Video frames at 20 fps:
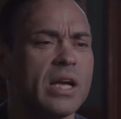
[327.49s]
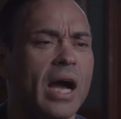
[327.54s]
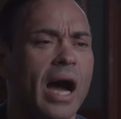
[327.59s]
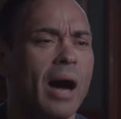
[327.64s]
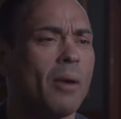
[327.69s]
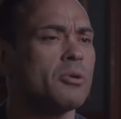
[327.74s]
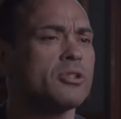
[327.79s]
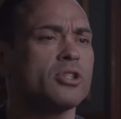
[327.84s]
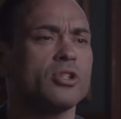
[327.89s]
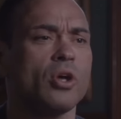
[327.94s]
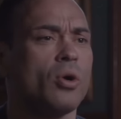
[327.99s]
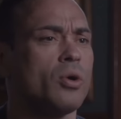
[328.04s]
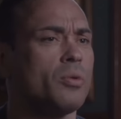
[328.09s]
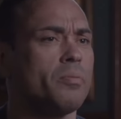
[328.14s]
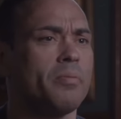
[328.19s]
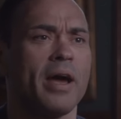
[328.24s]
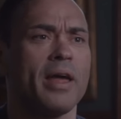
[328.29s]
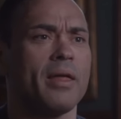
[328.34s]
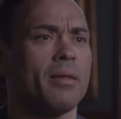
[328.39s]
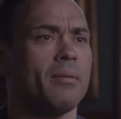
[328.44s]
I was
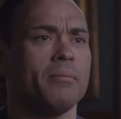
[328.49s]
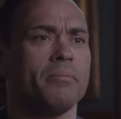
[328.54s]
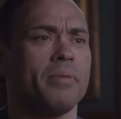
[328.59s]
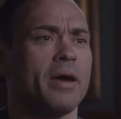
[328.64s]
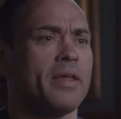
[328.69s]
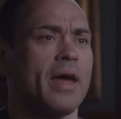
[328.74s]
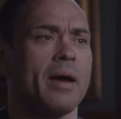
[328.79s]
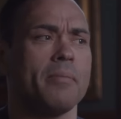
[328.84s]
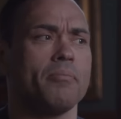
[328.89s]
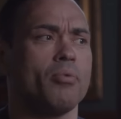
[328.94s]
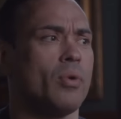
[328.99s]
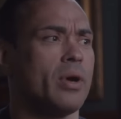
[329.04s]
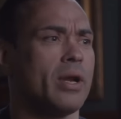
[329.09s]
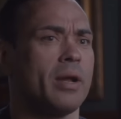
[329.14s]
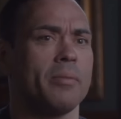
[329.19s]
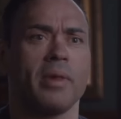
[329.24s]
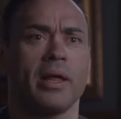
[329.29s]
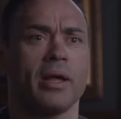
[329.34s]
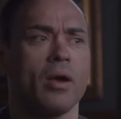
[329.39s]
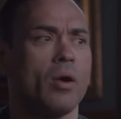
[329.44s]
sold by, by that point.
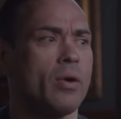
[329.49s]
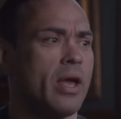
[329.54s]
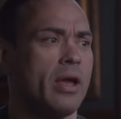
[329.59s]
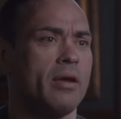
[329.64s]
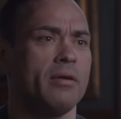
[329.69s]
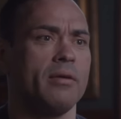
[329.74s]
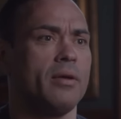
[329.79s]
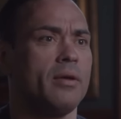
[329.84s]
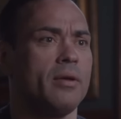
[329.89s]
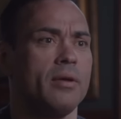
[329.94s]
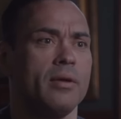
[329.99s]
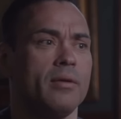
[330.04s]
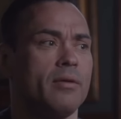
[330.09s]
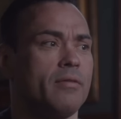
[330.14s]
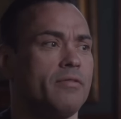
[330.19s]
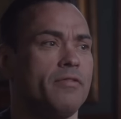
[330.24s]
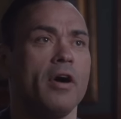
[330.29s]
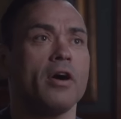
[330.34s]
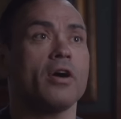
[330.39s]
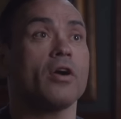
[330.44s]
I'm like, okay,
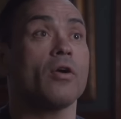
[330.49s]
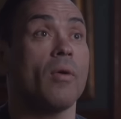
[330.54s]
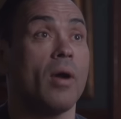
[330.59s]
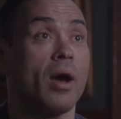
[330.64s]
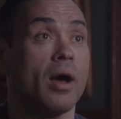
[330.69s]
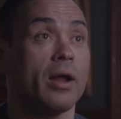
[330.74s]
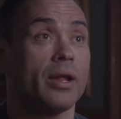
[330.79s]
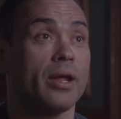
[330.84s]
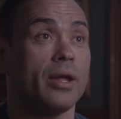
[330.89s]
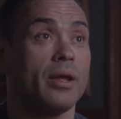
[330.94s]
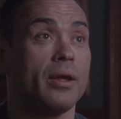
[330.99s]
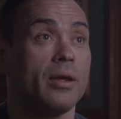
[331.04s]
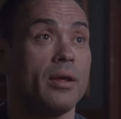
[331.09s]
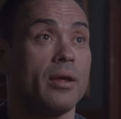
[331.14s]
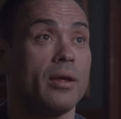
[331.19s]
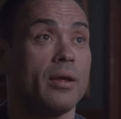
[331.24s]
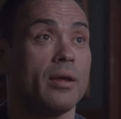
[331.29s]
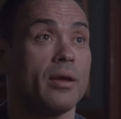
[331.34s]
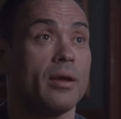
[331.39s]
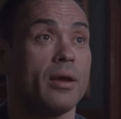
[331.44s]
fuck karate.
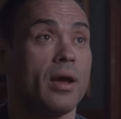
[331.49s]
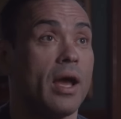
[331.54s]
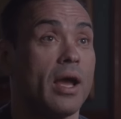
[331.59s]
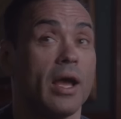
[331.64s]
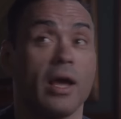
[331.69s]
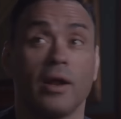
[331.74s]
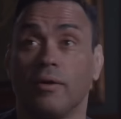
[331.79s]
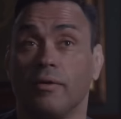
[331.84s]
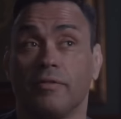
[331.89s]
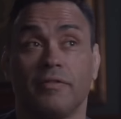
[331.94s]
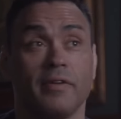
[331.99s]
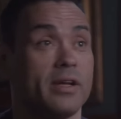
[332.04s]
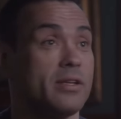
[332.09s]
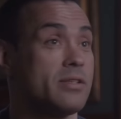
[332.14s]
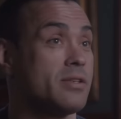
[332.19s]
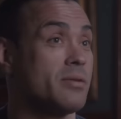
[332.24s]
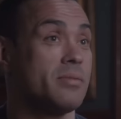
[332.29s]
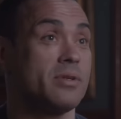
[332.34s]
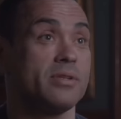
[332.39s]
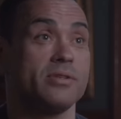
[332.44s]
I gotta go
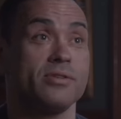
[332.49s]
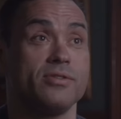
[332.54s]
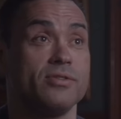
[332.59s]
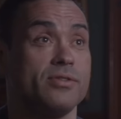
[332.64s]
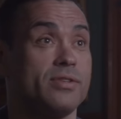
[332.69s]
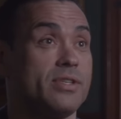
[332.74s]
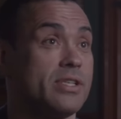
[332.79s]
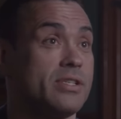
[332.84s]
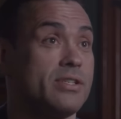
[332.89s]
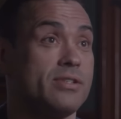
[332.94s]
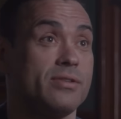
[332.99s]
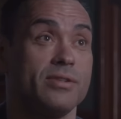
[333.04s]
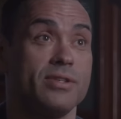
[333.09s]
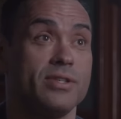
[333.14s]
find some of this jujitsu